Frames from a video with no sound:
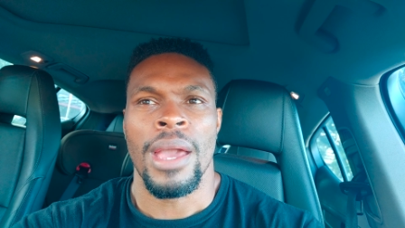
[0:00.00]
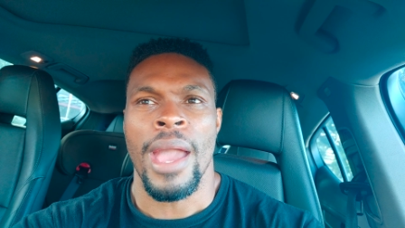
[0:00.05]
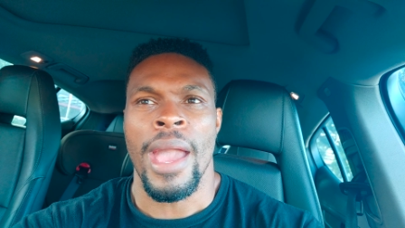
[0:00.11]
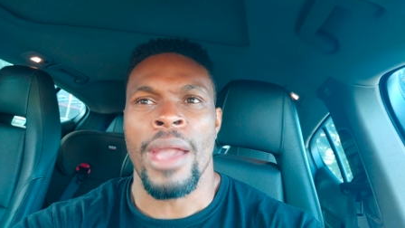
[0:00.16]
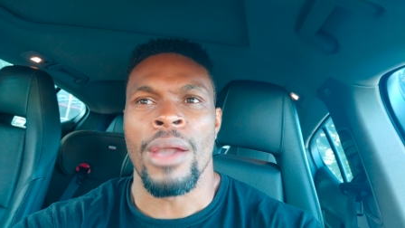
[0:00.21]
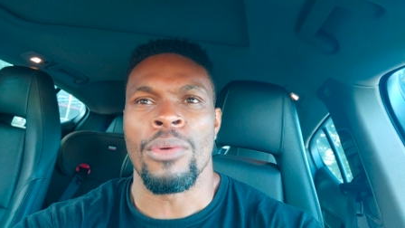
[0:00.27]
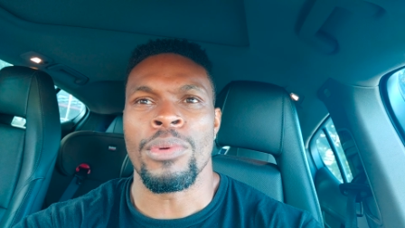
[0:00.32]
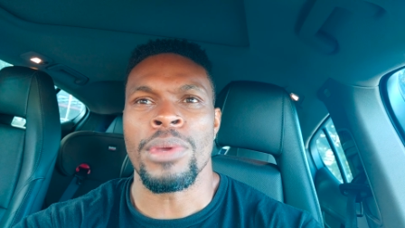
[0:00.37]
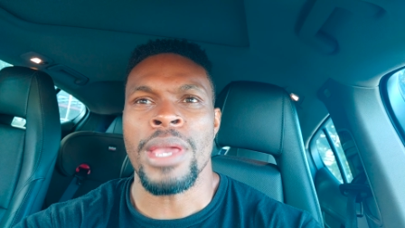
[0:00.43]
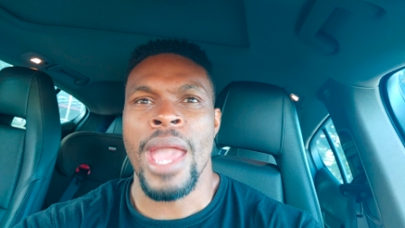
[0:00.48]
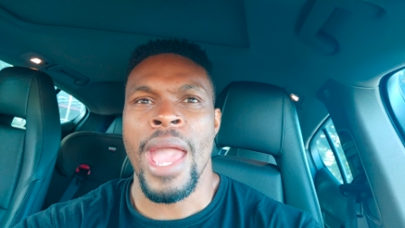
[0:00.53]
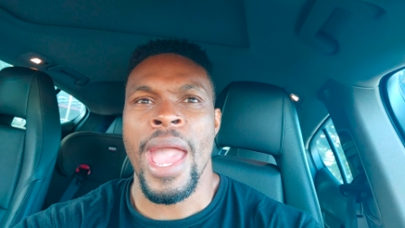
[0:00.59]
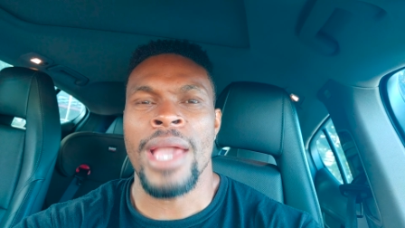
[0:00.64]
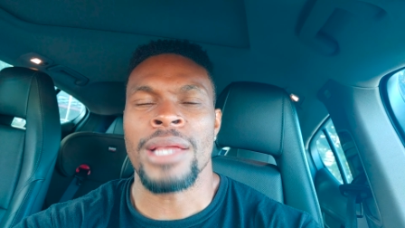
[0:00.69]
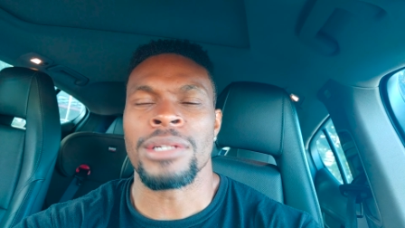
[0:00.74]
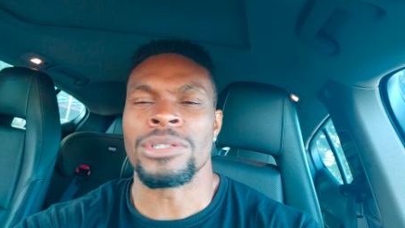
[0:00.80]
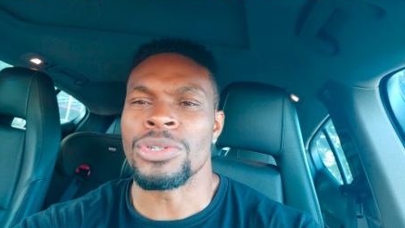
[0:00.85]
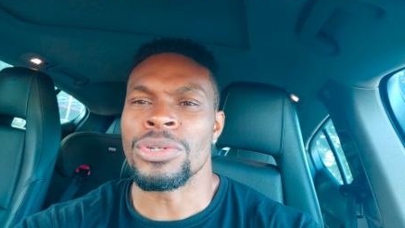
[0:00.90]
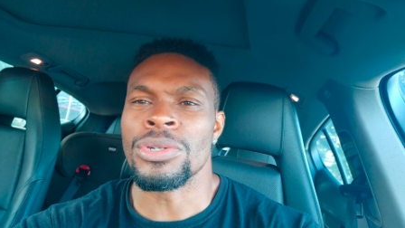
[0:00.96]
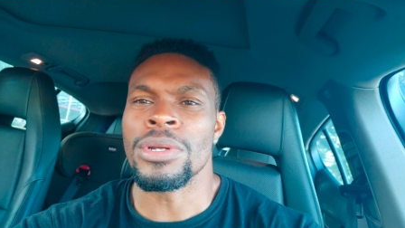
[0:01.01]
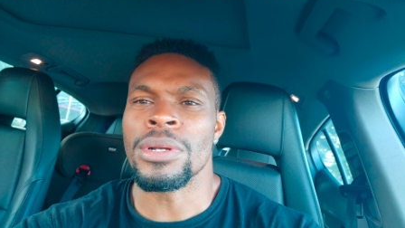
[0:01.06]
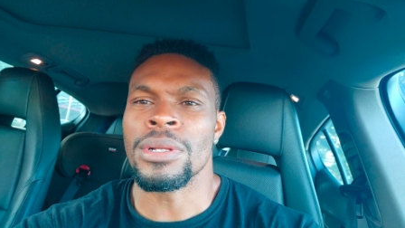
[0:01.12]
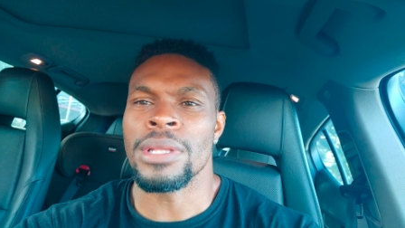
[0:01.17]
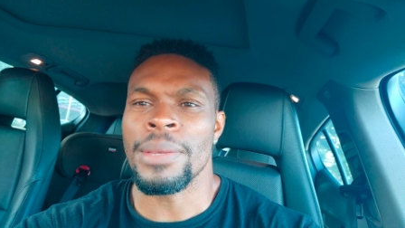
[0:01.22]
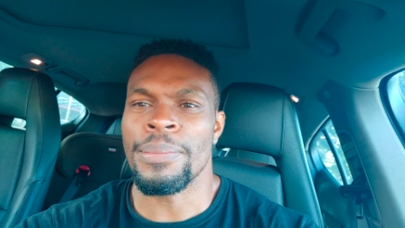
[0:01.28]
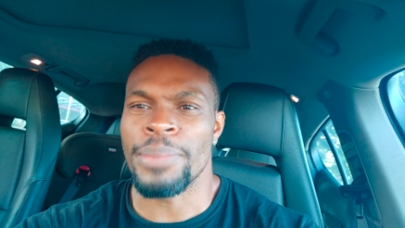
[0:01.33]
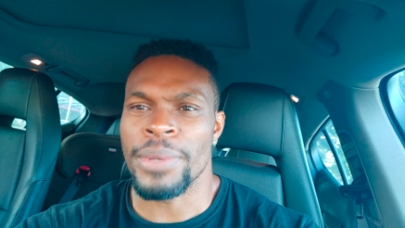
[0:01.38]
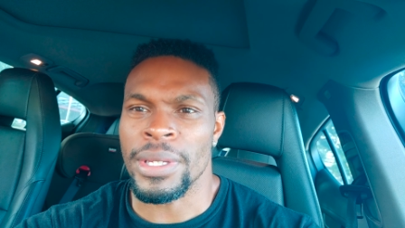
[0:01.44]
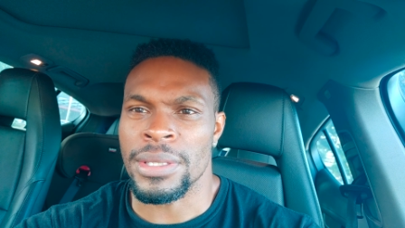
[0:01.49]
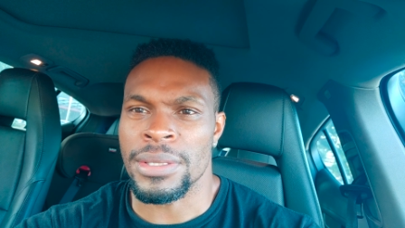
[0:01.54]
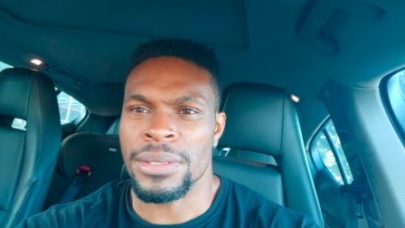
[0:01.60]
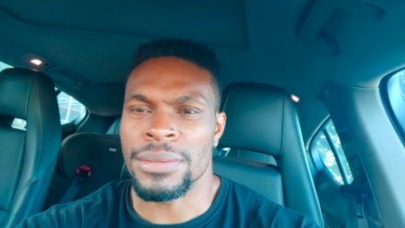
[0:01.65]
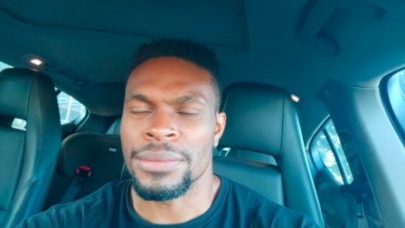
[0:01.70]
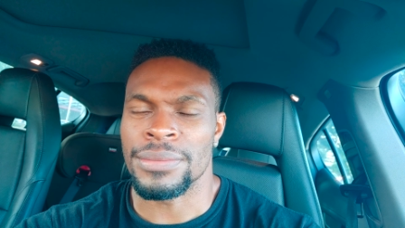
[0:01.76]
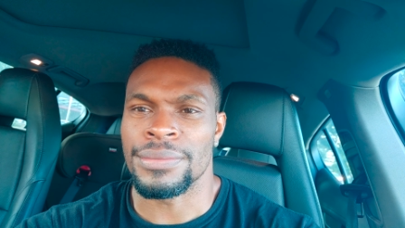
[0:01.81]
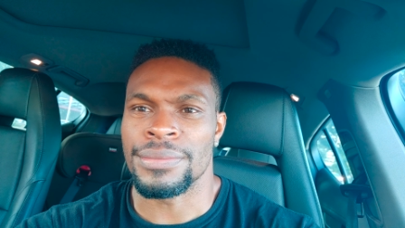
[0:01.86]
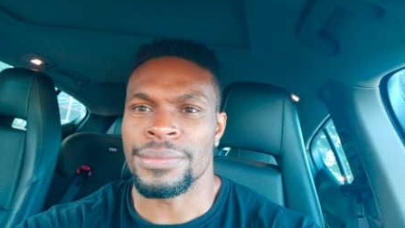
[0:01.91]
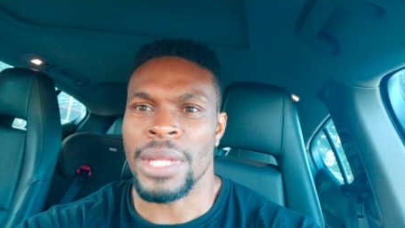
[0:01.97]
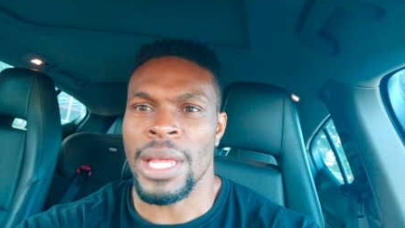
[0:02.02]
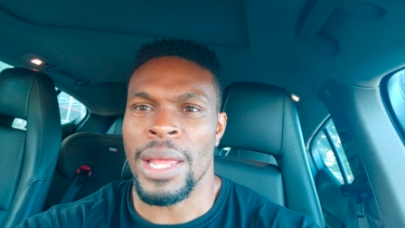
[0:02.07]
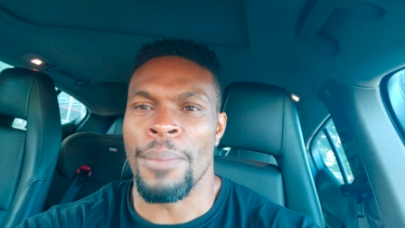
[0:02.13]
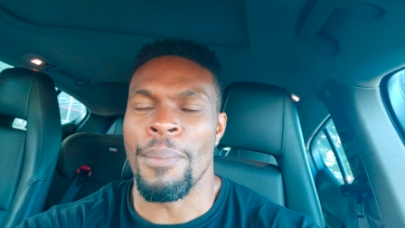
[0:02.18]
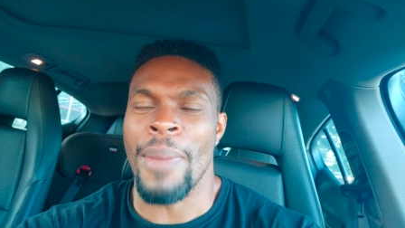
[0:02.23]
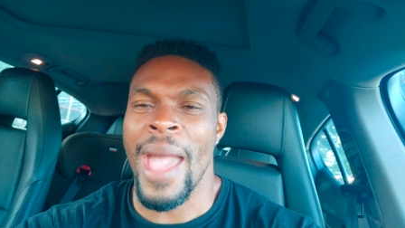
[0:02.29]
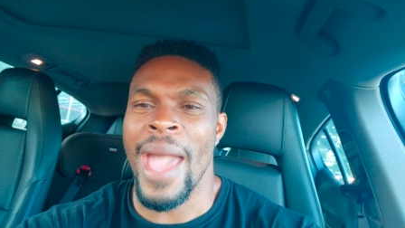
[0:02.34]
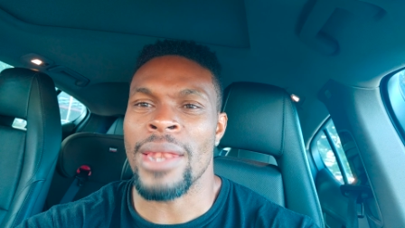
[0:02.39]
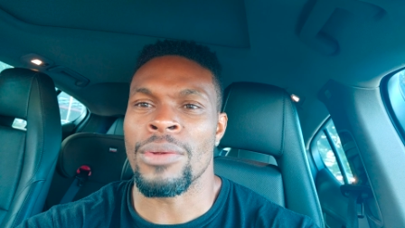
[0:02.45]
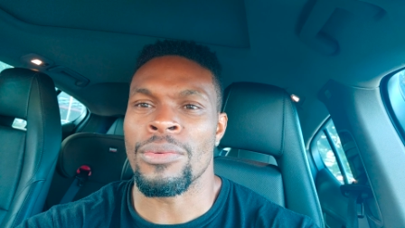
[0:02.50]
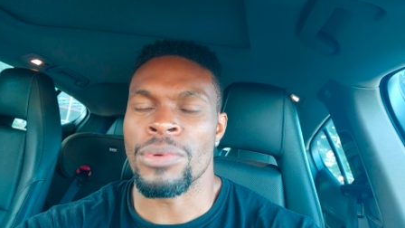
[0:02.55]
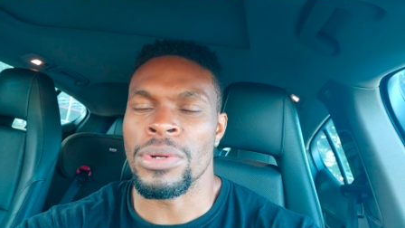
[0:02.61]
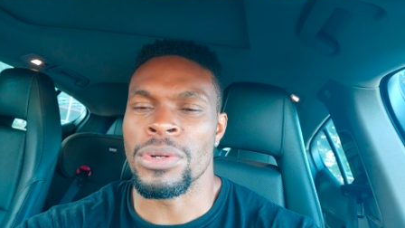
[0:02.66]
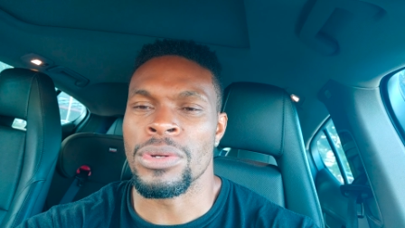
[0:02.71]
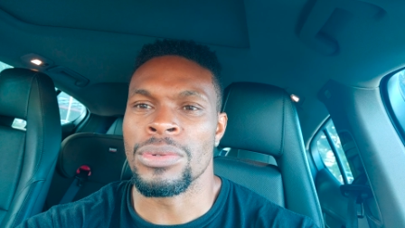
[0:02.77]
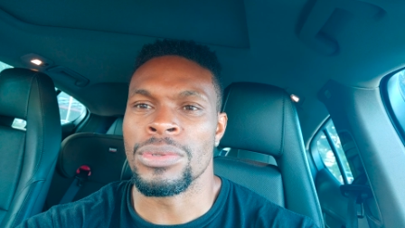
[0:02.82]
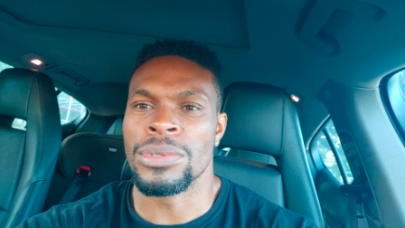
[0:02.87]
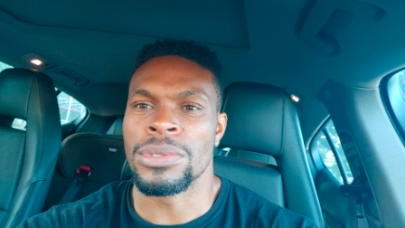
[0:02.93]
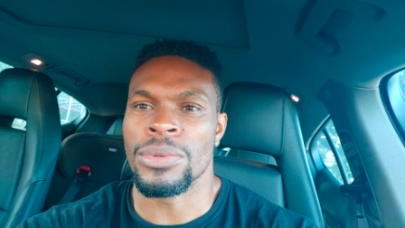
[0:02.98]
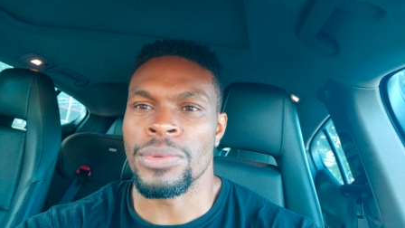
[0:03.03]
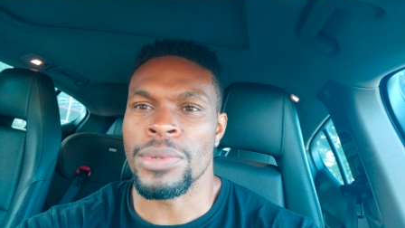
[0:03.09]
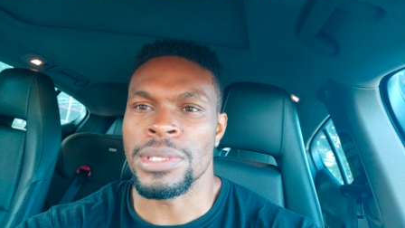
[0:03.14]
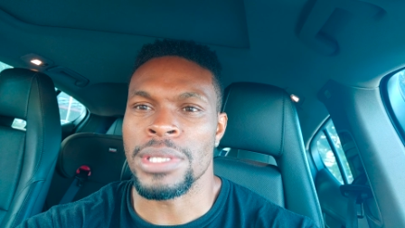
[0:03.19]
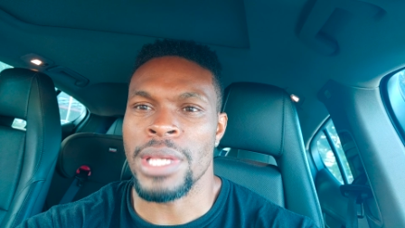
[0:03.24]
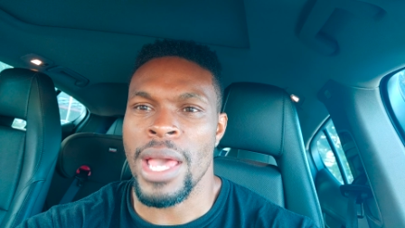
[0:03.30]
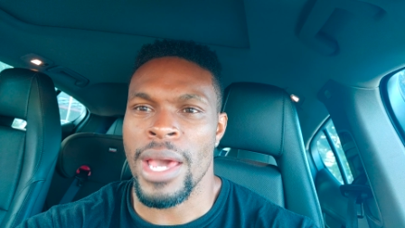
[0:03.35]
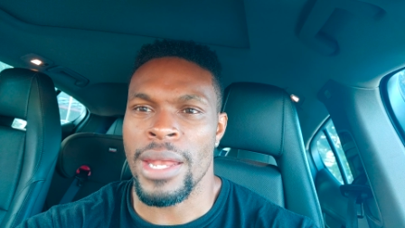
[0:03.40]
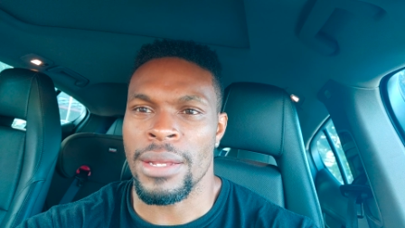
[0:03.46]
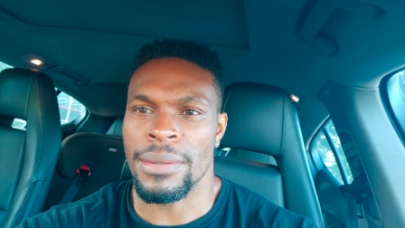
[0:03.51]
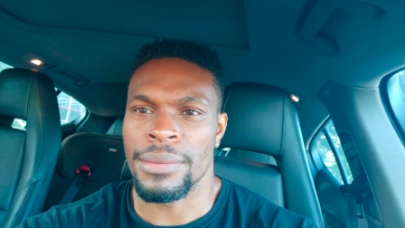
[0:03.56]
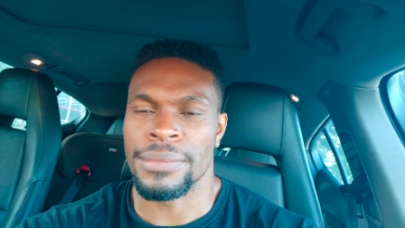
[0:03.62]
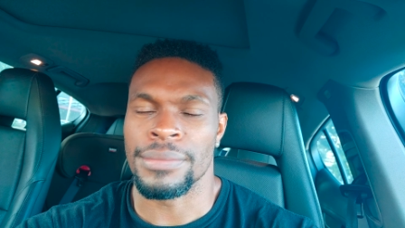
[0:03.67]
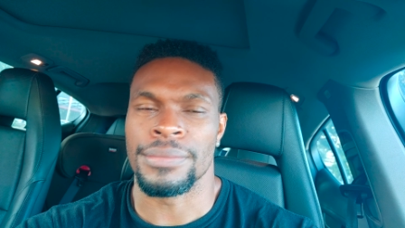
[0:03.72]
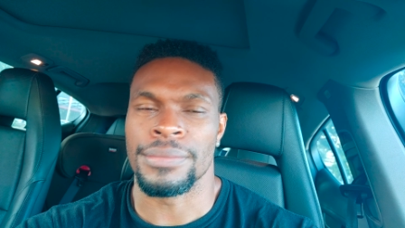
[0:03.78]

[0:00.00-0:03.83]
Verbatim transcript: And we had Junior Olympics in Baton Rouge, Louisiana.